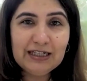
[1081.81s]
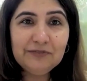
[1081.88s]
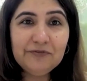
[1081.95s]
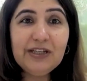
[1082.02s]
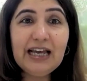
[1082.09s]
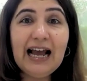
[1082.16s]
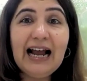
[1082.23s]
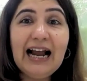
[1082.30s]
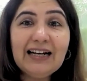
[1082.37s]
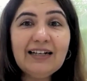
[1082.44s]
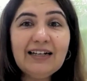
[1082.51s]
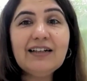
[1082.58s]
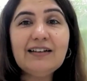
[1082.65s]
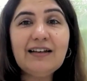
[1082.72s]
We
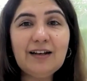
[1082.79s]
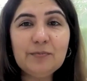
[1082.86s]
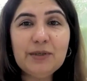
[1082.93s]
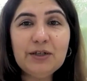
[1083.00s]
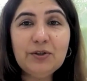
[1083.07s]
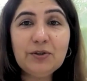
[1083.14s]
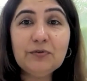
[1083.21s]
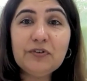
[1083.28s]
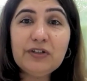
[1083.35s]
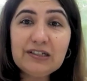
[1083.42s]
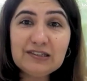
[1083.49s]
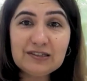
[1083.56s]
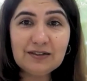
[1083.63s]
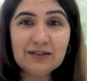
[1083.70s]
added an element of
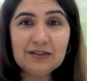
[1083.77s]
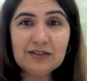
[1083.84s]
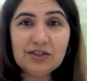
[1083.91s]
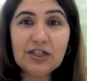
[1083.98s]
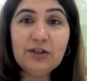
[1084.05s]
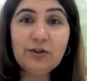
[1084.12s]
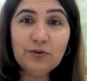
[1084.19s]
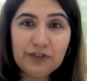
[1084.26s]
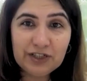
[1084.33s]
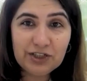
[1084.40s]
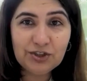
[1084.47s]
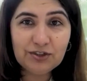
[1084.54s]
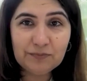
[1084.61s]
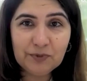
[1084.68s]
research,
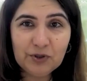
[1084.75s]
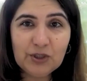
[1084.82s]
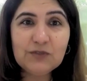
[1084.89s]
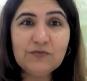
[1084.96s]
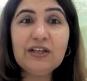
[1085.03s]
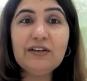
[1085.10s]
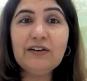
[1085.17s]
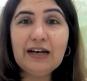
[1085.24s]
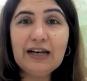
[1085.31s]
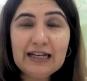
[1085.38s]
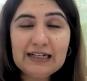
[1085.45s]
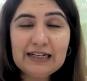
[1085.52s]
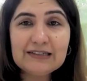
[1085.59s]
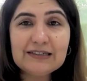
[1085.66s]
innovation, because we
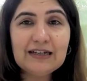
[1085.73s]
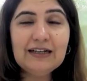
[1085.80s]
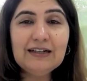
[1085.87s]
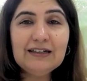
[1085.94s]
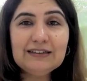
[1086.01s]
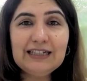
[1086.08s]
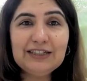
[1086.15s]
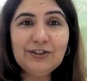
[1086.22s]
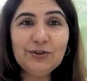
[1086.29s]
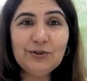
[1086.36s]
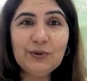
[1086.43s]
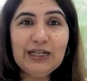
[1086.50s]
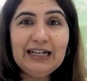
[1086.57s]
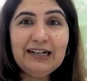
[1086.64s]
realized that,
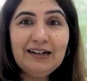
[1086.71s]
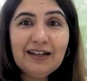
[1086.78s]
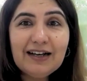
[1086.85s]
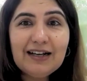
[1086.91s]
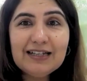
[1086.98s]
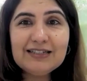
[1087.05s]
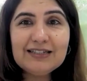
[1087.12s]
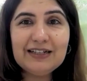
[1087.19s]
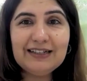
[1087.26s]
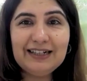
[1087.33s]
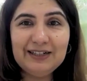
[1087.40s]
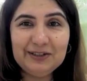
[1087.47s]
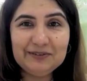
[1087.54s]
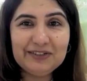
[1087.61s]
India is where the
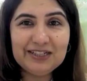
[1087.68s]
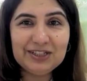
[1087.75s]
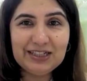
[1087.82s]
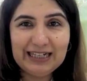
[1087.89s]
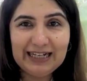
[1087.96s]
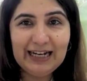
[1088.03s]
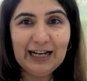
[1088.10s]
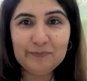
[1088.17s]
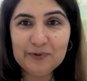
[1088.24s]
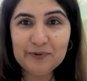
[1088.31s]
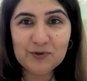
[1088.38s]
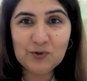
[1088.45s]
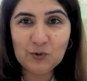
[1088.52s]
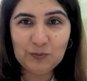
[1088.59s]
innovation can
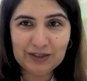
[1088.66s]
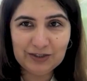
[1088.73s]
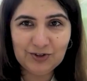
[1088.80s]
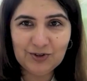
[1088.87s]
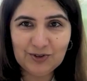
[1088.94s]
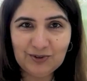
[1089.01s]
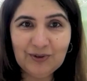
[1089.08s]
happen so much,